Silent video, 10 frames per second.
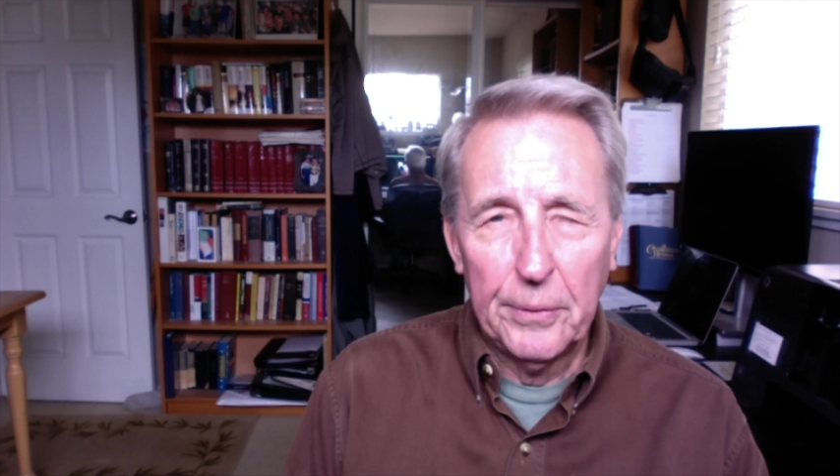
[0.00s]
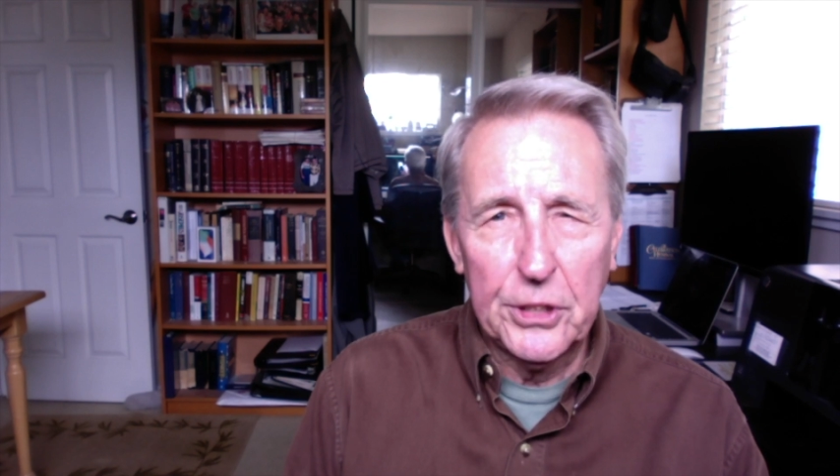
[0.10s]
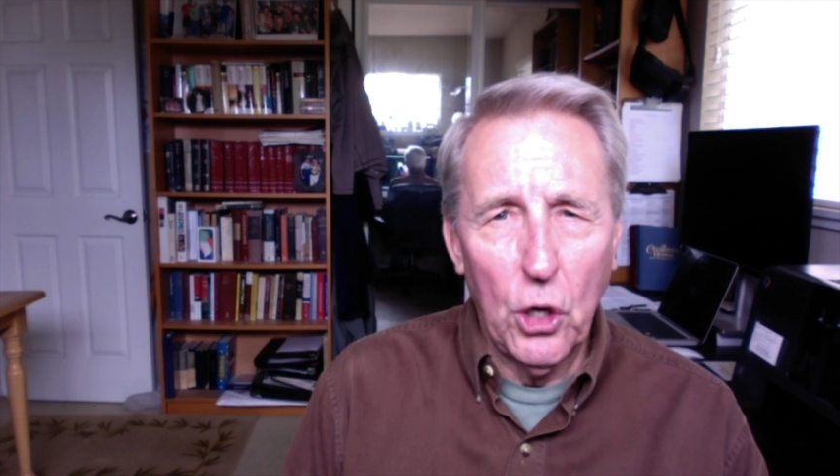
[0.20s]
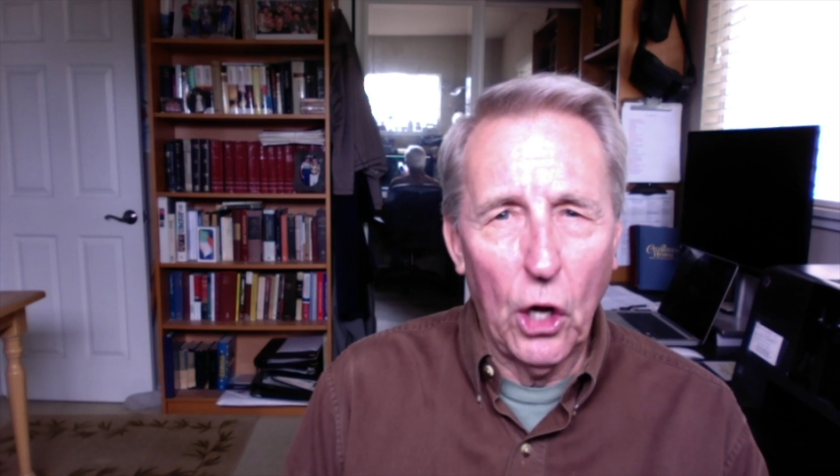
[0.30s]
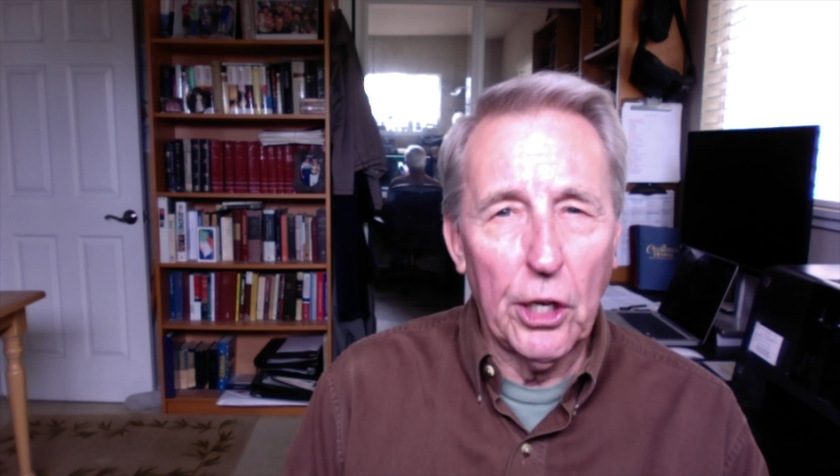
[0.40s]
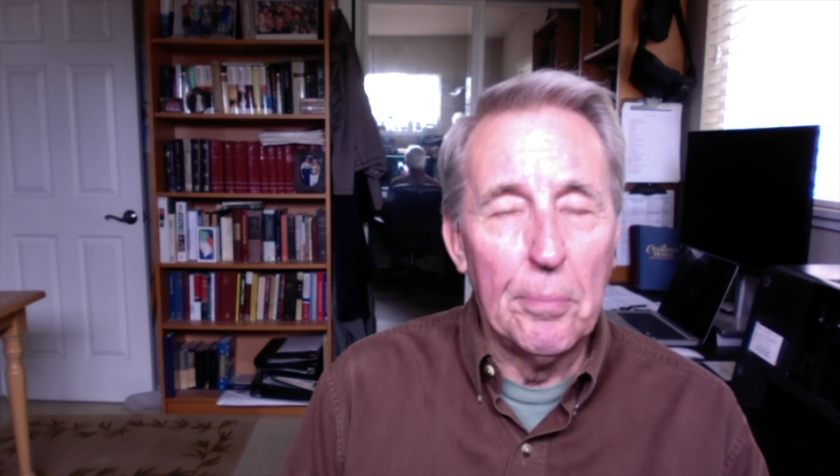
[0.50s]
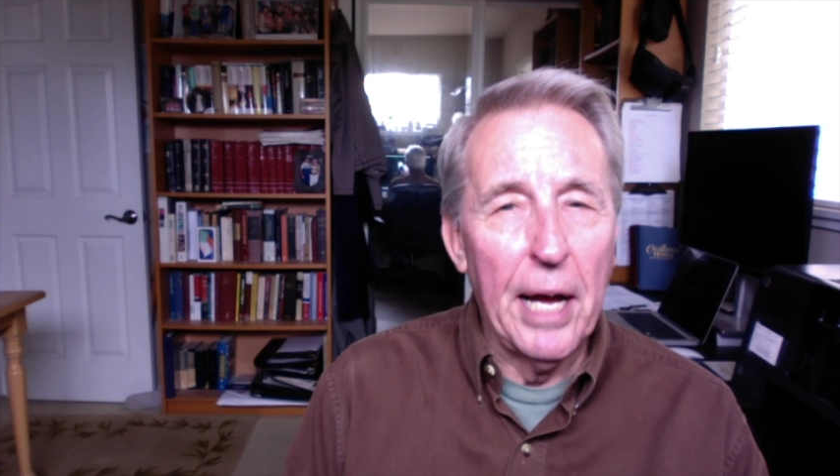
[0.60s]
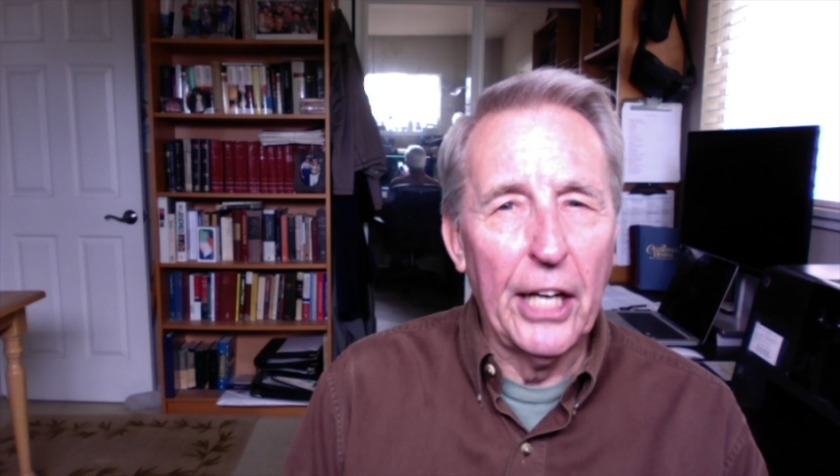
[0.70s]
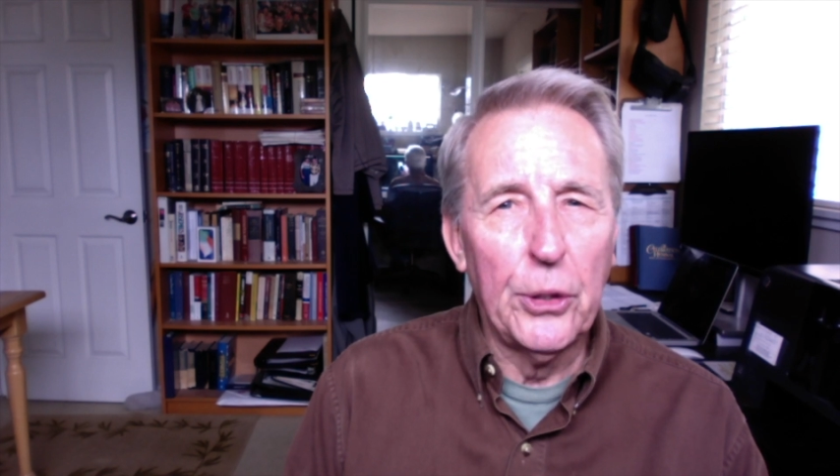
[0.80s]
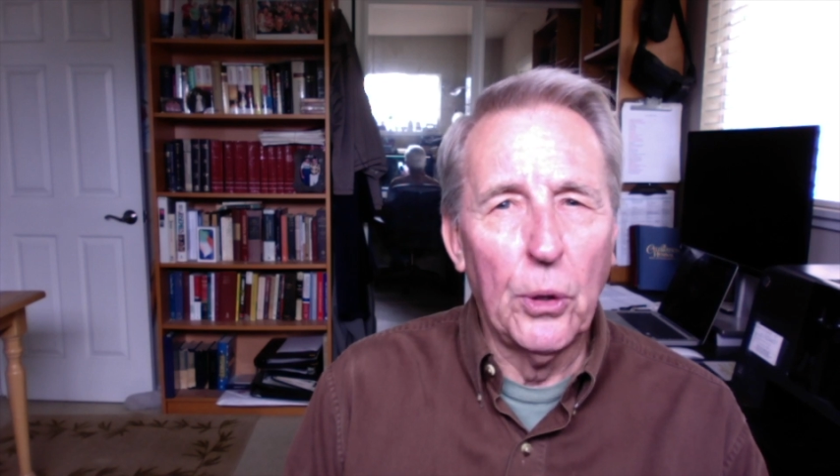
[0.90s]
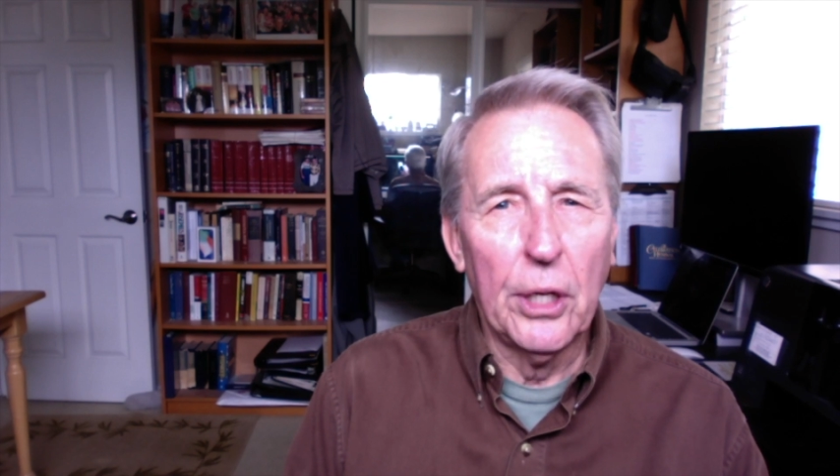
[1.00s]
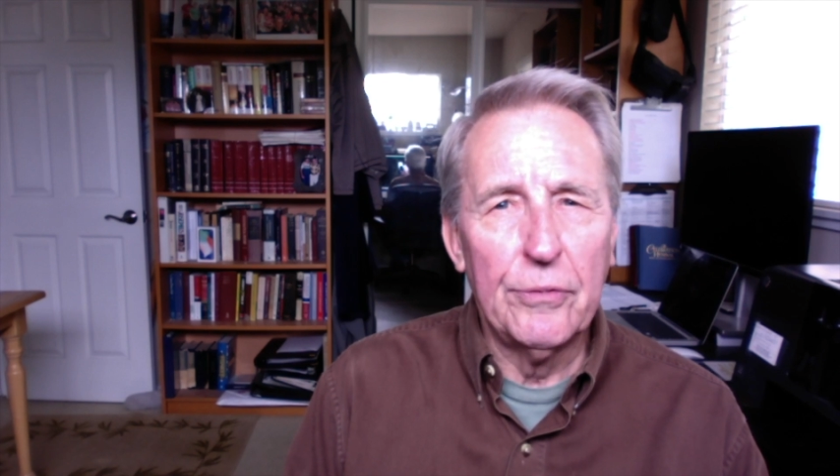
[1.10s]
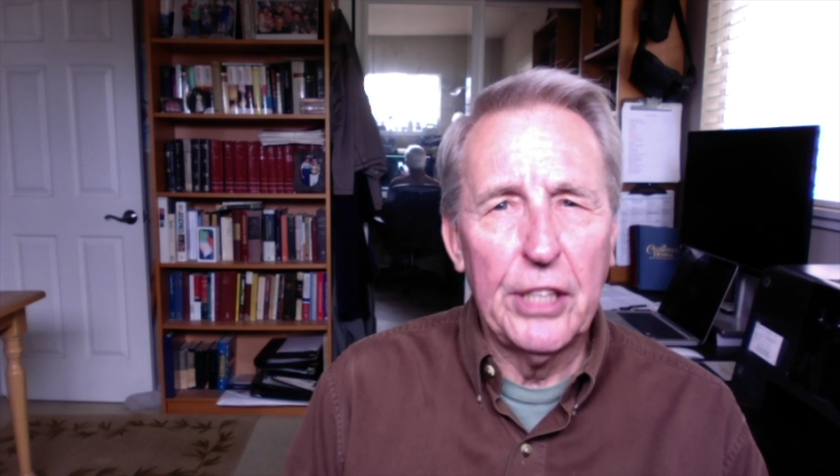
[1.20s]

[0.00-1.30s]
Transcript: called A Manual of